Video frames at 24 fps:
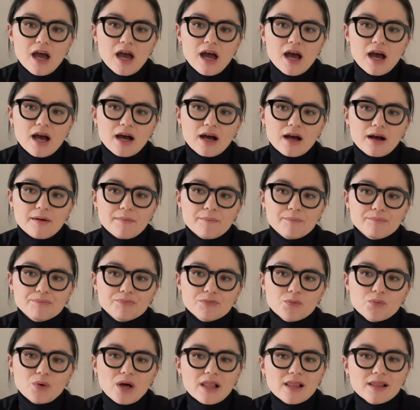
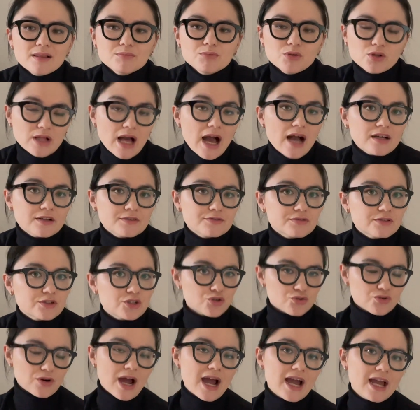Bulgakov
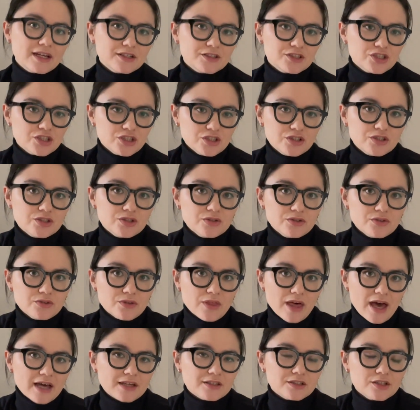tried to do
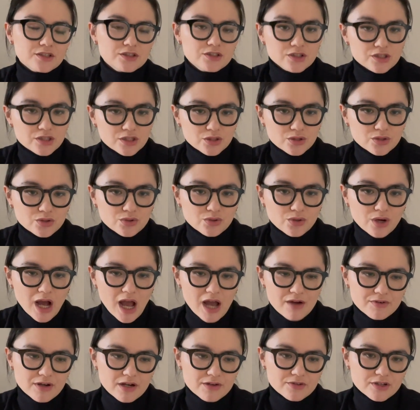that too,
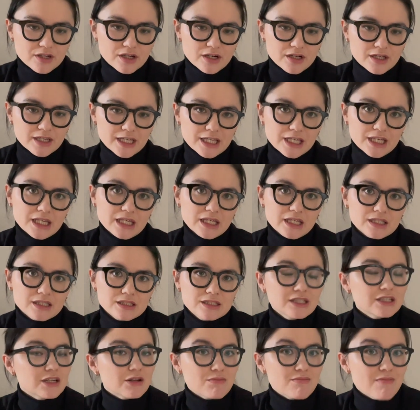however, he
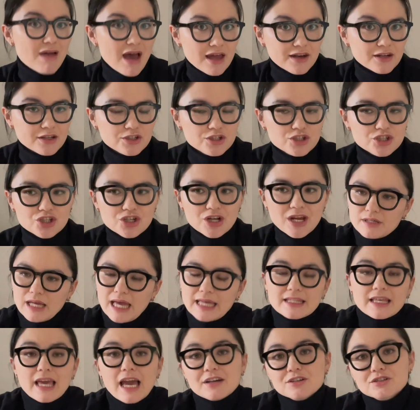didn't manage.
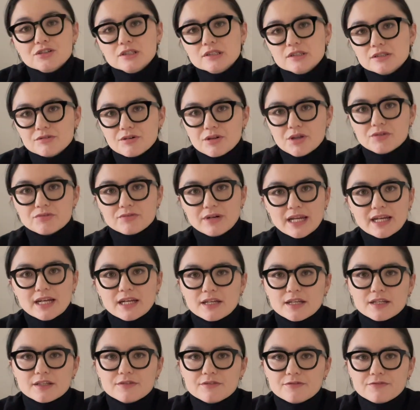And he actually
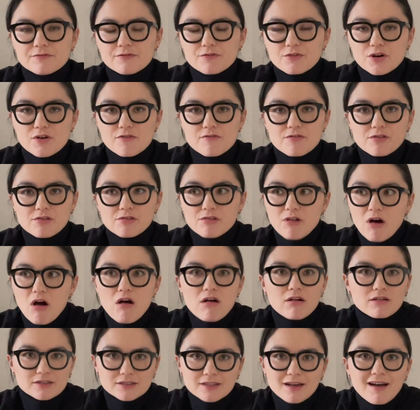regretted it for a
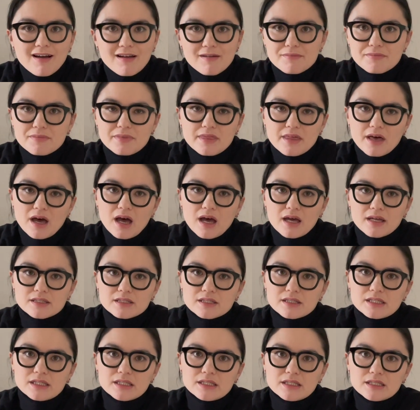long time that
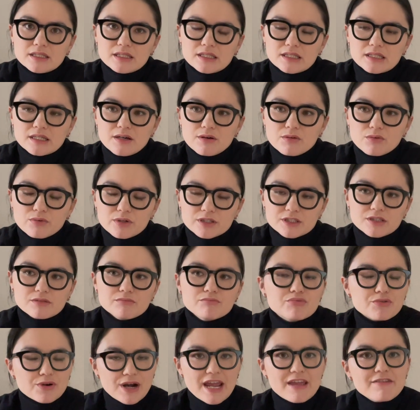he
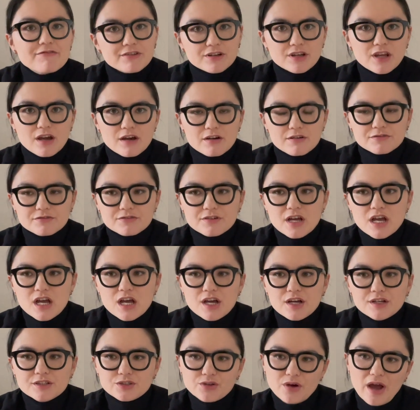wasn't brave enough
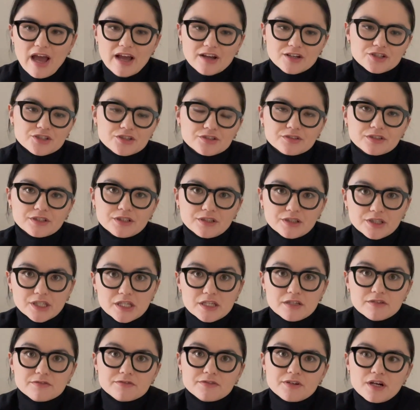to actually
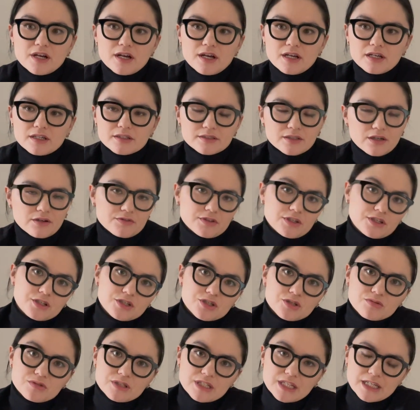leave
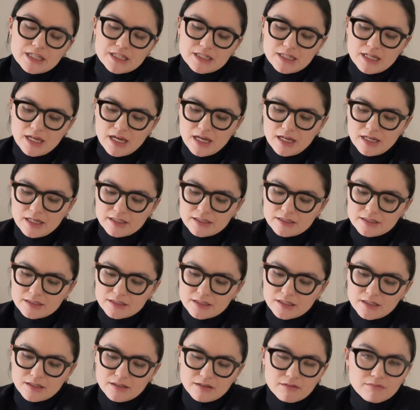Soviet Union
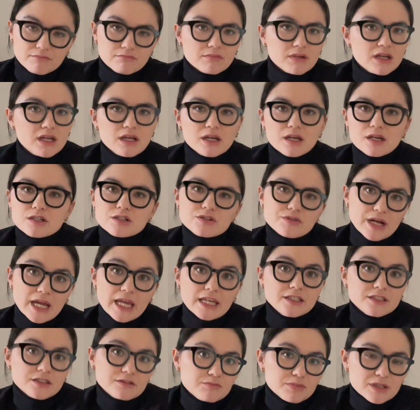and
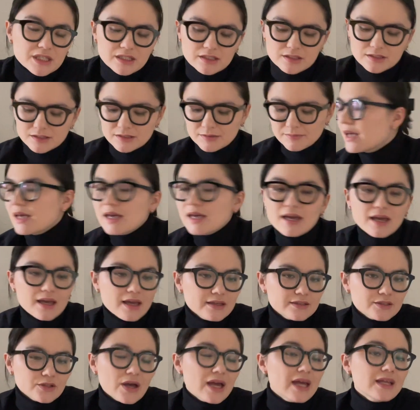create in peace.
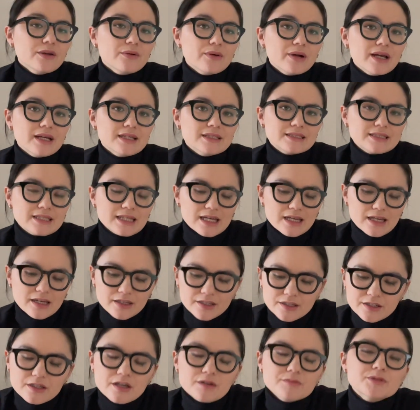So anyways,
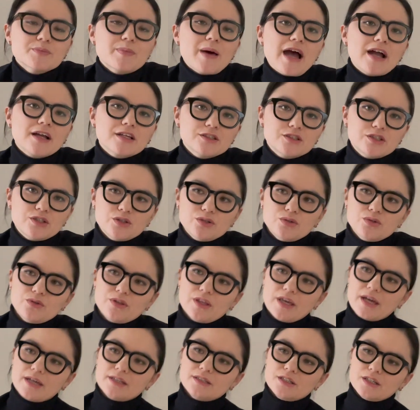he comes back to
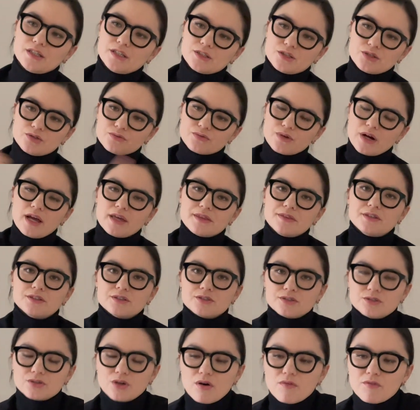the idea to write
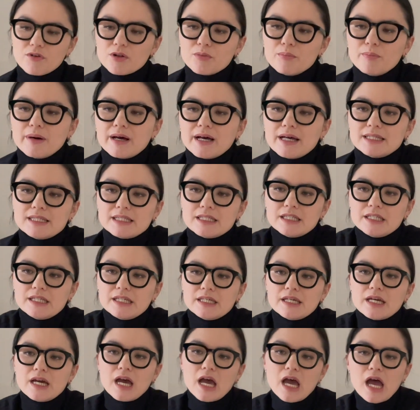this novel, but he